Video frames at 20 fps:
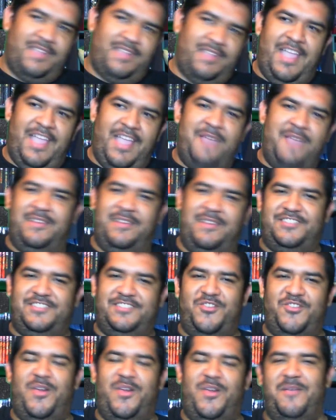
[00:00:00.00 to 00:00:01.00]
every
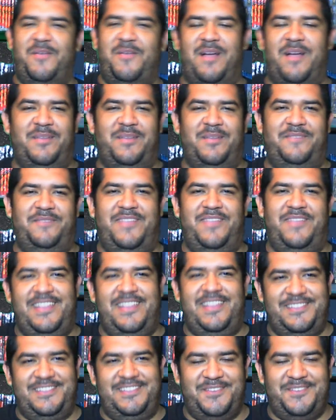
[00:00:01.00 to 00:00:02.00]
story about the
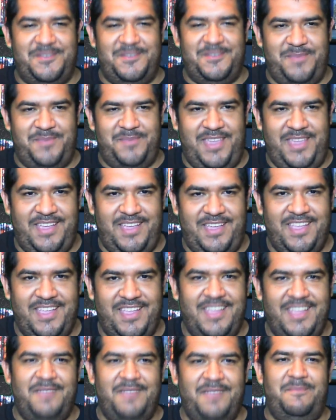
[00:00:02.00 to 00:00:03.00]
Infinity Stones
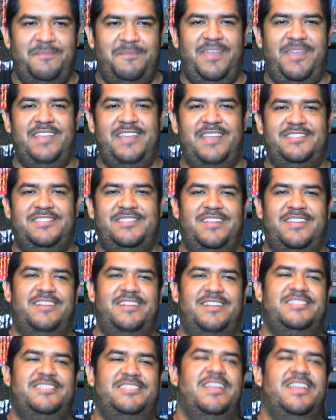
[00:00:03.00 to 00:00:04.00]
being
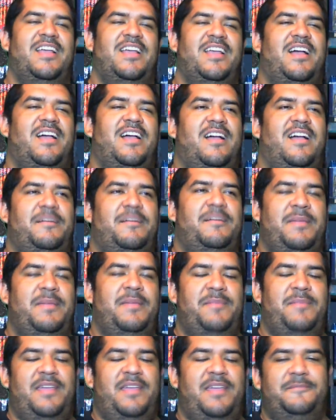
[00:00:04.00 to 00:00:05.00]
searched,
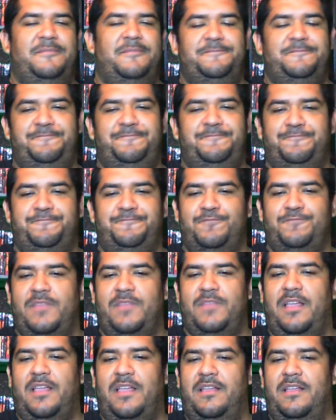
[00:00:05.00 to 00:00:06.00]

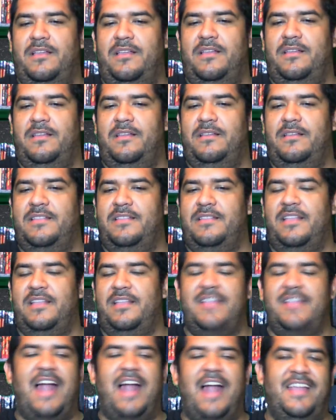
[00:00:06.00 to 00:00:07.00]
being
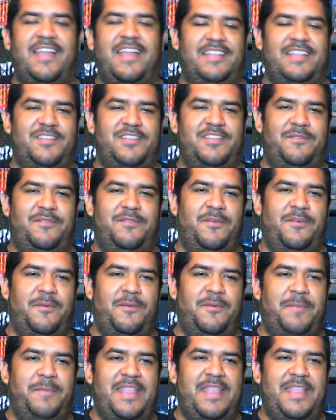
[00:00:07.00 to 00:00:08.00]
the target
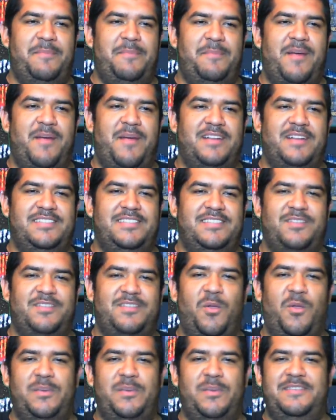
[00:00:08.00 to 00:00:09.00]
of many parties
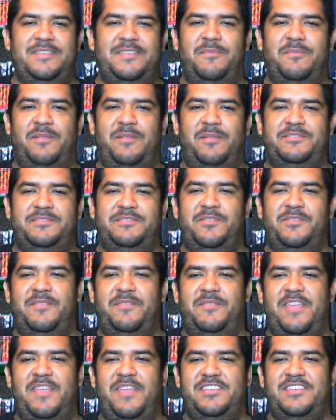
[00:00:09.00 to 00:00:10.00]
always involves
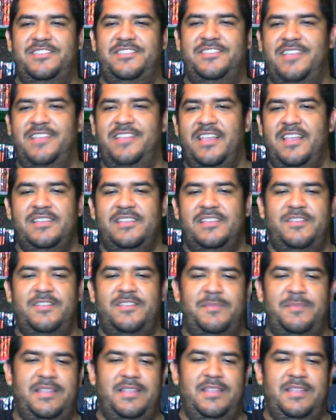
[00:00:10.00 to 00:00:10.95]
subdivision, some